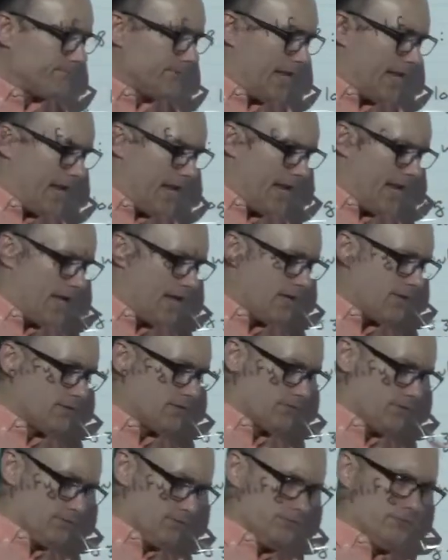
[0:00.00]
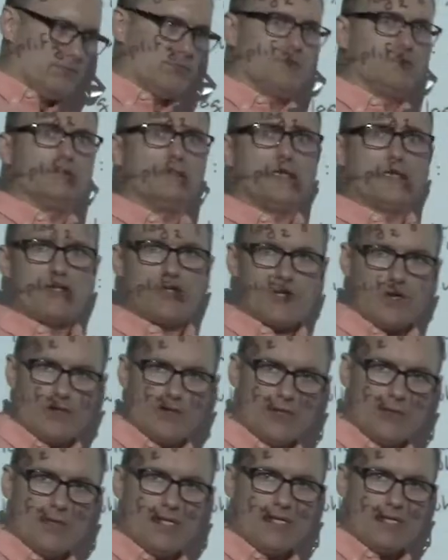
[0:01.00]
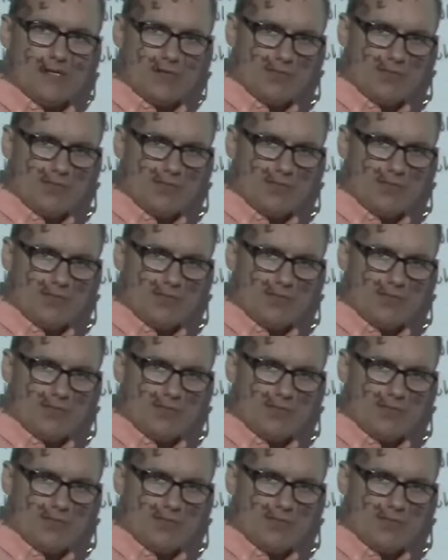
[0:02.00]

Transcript: and let's start doing this